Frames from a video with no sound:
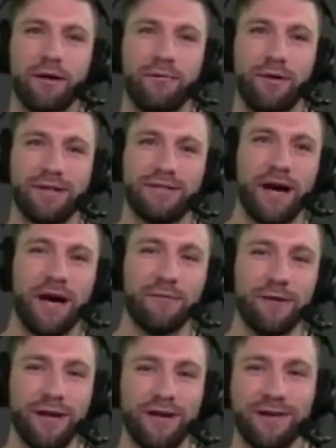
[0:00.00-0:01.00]
We had
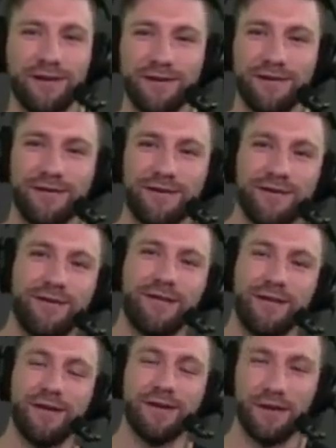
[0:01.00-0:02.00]
Tyree
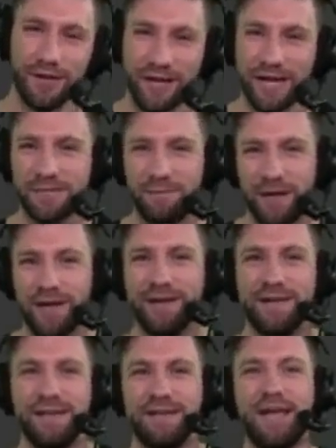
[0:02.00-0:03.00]

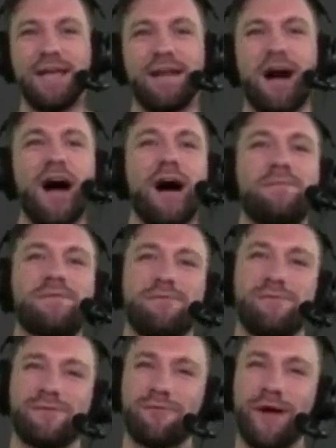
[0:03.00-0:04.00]
Gillespie. Nate Hobbs
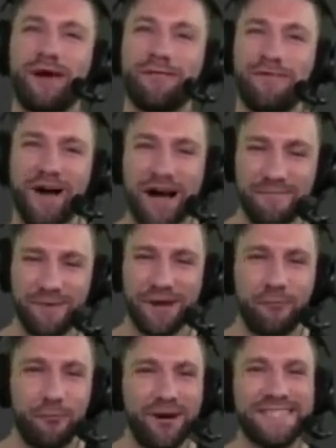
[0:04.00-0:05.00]
was round five,
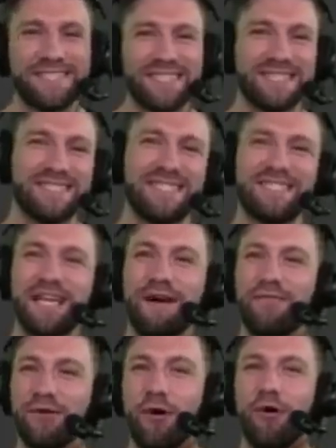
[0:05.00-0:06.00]
pick one
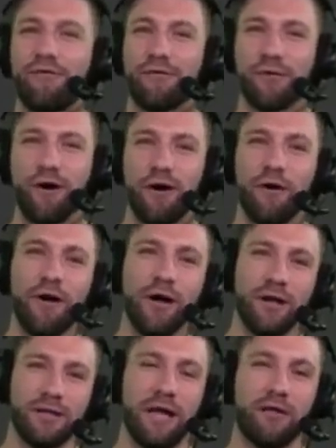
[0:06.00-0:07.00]
sixty-seven overall.
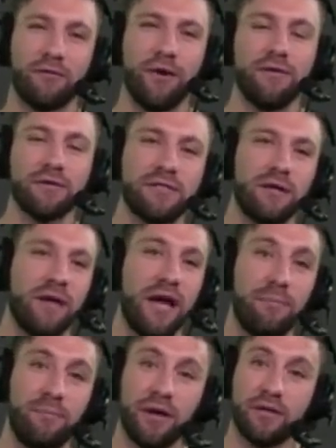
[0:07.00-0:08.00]
Now the Raiders still
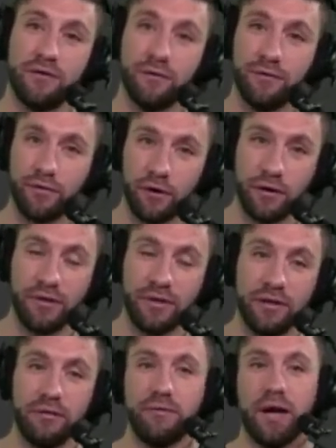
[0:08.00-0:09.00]
have pick two thirty.
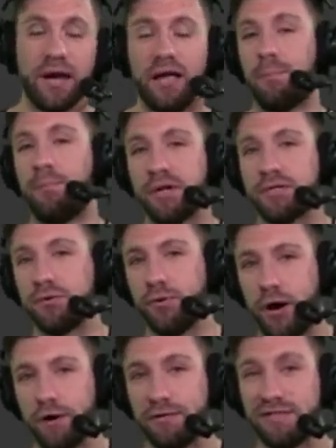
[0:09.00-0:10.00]
They do not have pick two
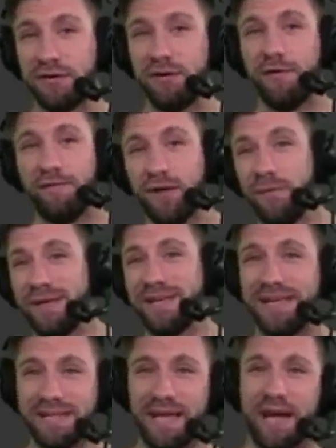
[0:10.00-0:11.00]
hundred, so hopefully we can
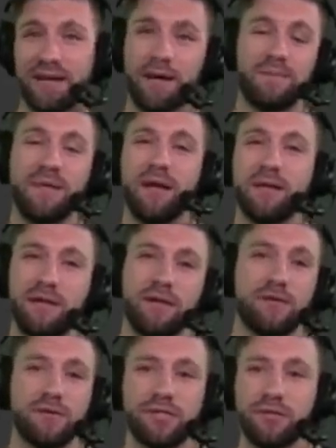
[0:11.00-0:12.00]
get that updated
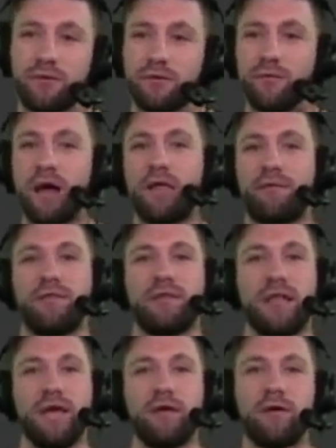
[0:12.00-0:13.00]
here sooner rather than
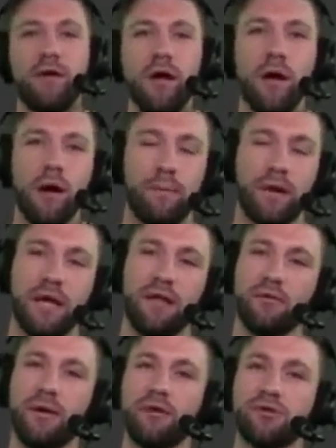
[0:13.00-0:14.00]
later. But again,
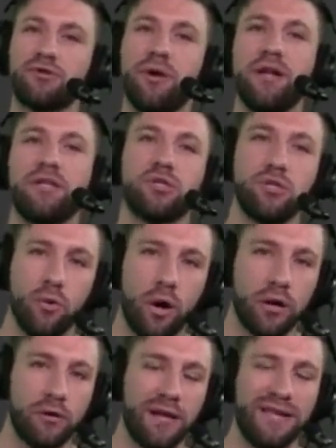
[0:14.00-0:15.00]
the Raiders traded two
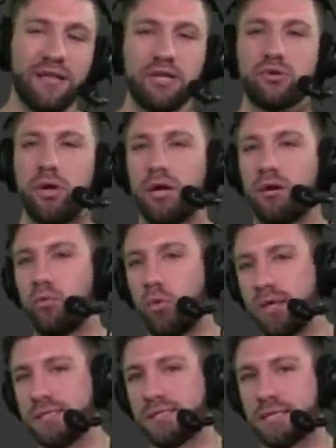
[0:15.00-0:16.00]
hundred and they traded
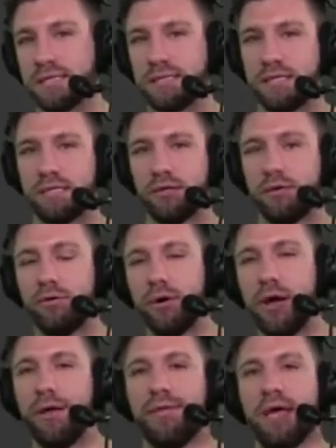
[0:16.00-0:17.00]
one sixty-two.
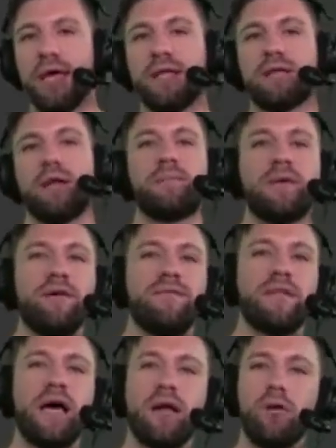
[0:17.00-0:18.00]
They ended up
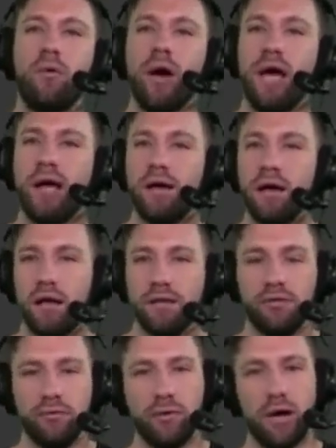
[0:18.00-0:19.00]
giving that away
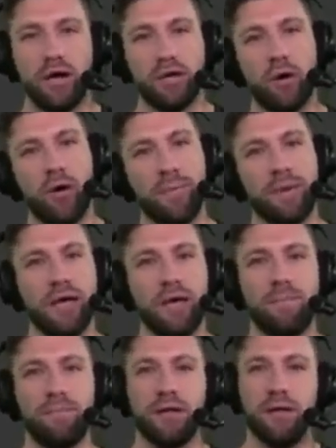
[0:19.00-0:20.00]
to uh, go up and
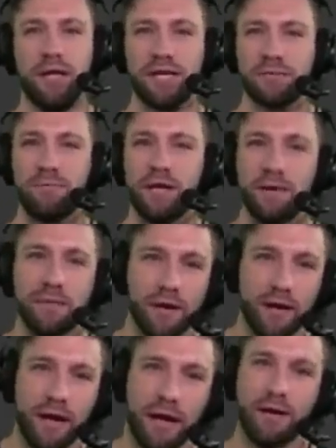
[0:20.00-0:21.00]
get Gillespie
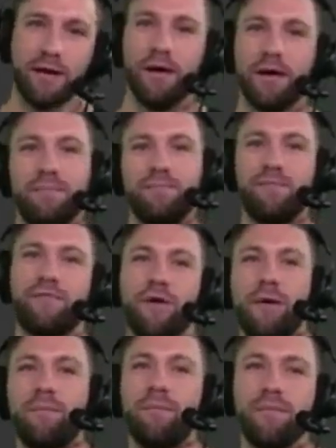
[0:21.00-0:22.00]
at uh,
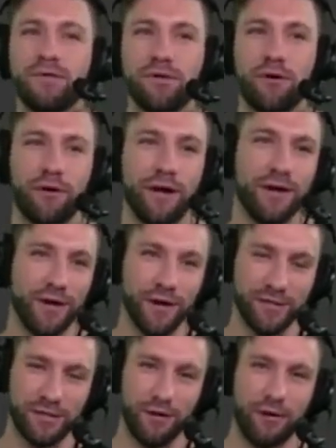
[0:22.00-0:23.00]
from Missouri.
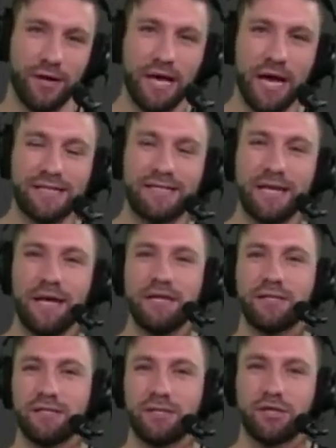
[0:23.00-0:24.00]
So again,
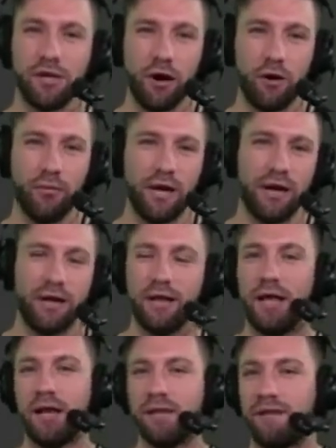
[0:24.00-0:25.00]
today's show, we had a
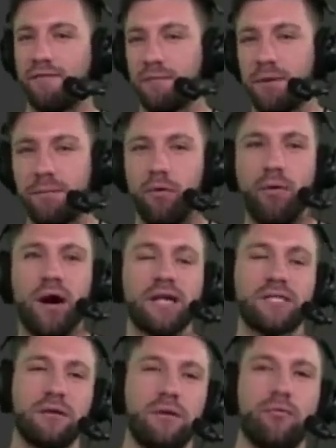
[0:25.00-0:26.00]
lot of different people
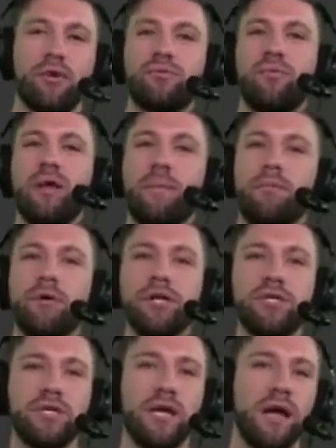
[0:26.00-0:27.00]
watching, which we
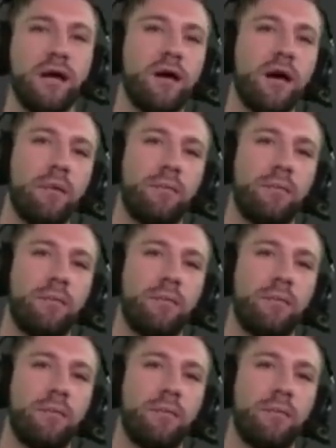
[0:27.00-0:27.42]
appreciate.